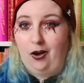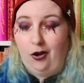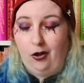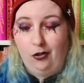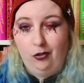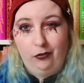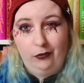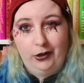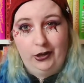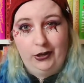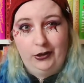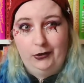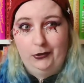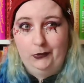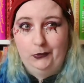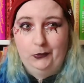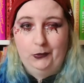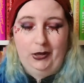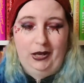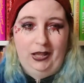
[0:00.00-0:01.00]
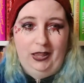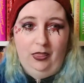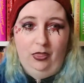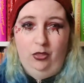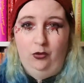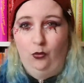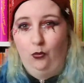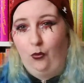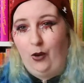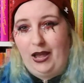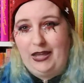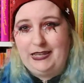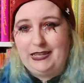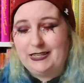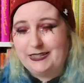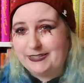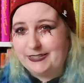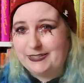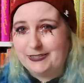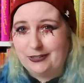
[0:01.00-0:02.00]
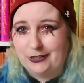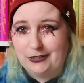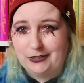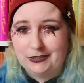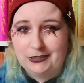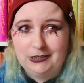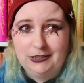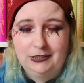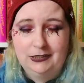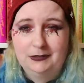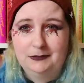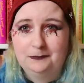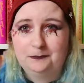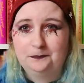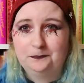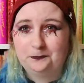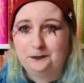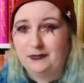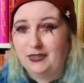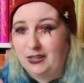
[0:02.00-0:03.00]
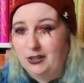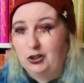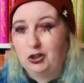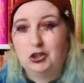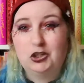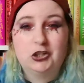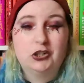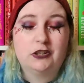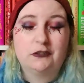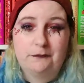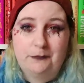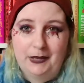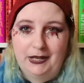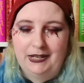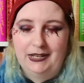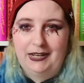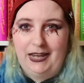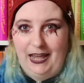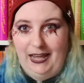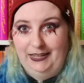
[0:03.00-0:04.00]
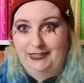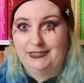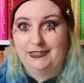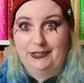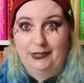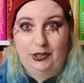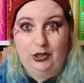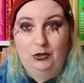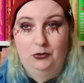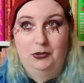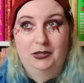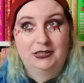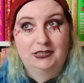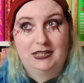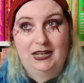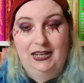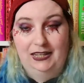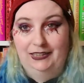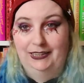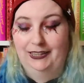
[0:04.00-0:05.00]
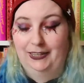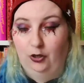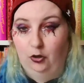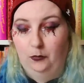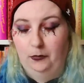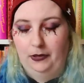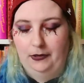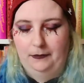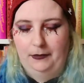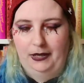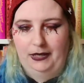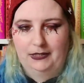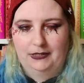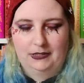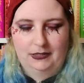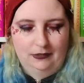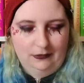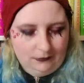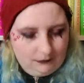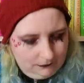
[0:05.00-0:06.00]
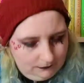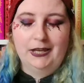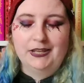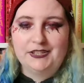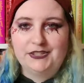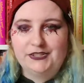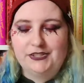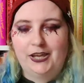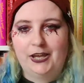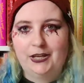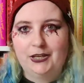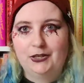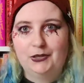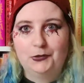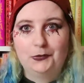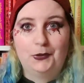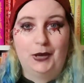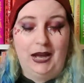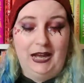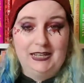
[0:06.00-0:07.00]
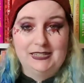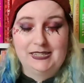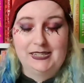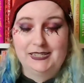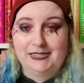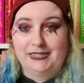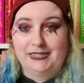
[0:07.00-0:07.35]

Although the way it's done could have been executed a little bit better. So, as I